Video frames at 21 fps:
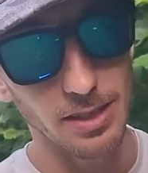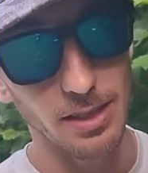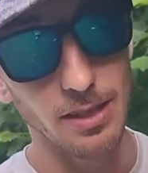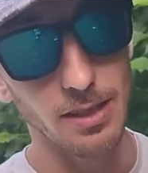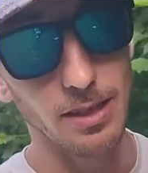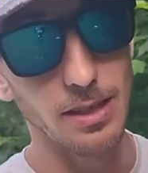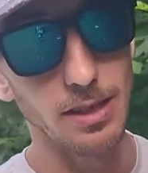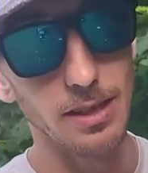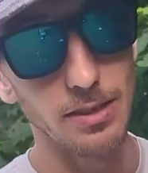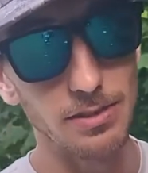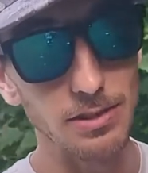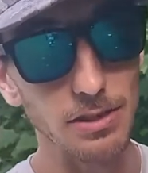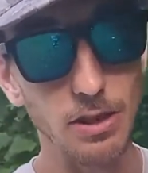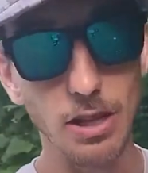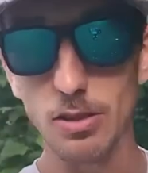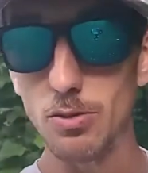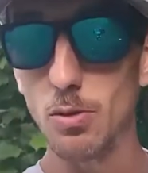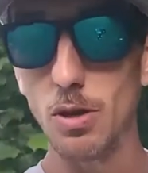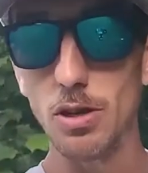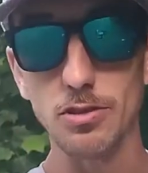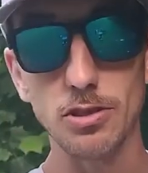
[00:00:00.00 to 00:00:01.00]
and so
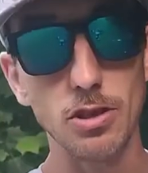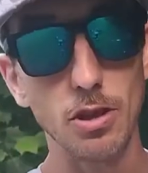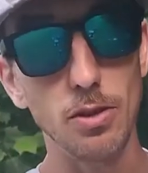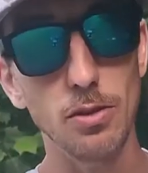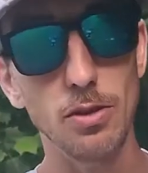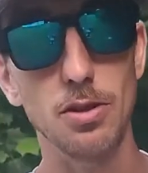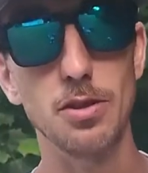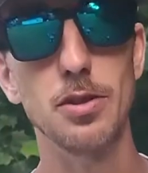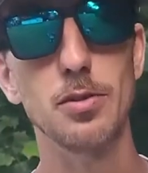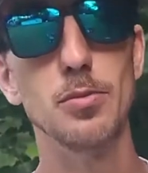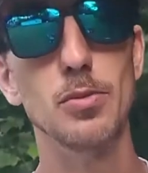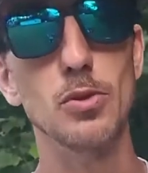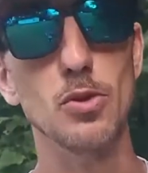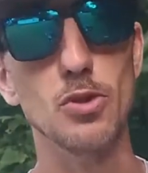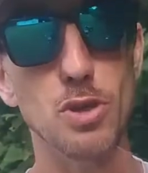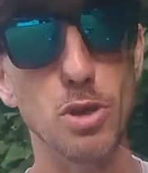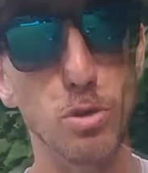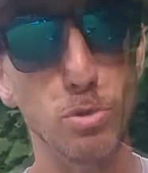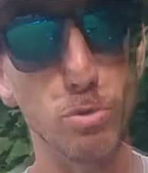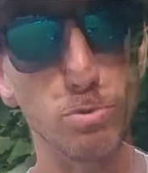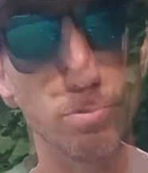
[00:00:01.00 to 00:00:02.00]
that's why it's called the Thimble
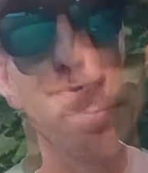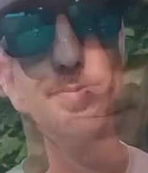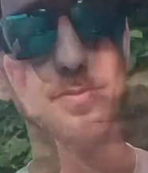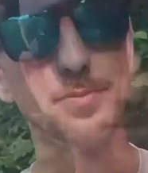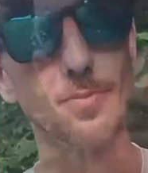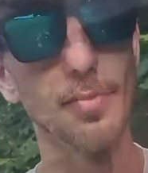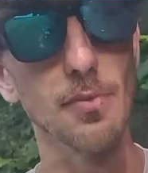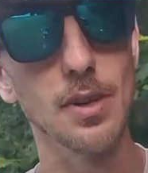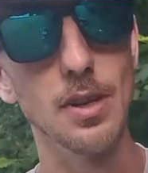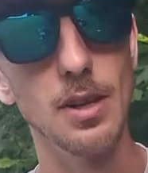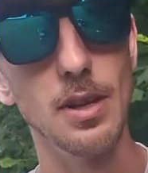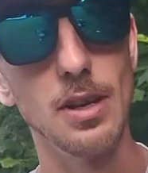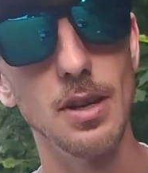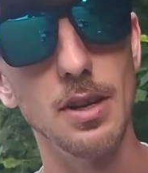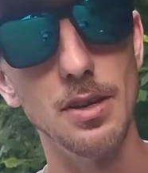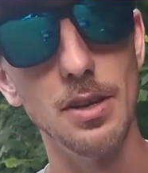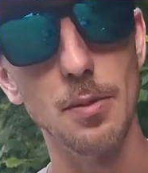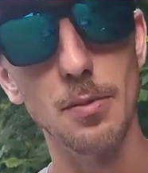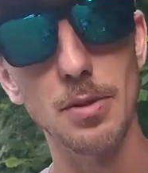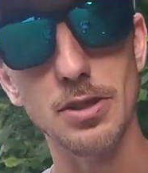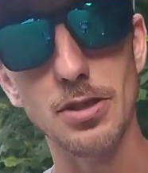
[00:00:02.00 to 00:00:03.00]
Shoal.
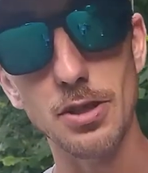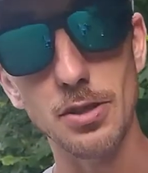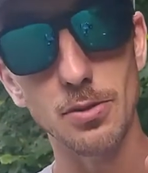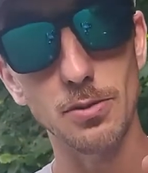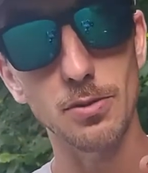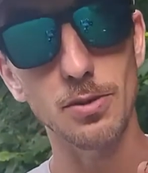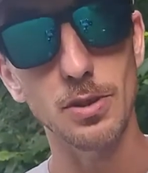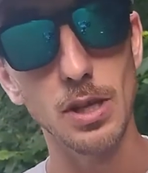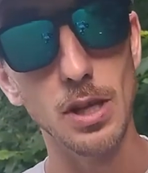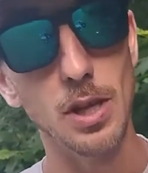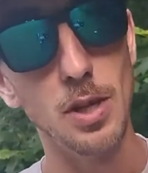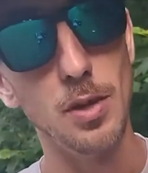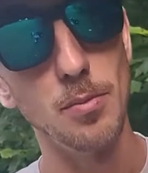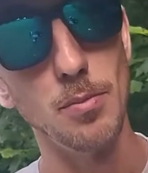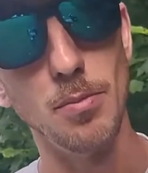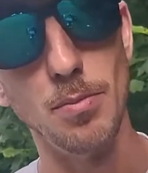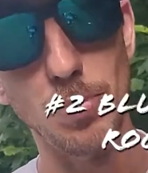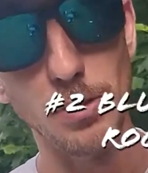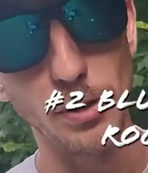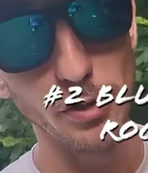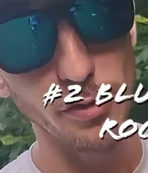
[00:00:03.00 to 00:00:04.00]
Number 2,
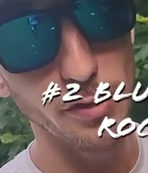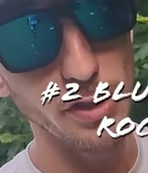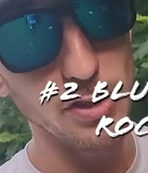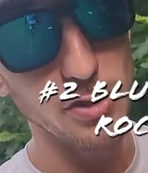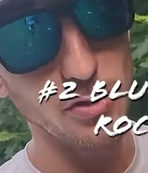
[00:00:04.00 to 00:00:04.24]
Bluefish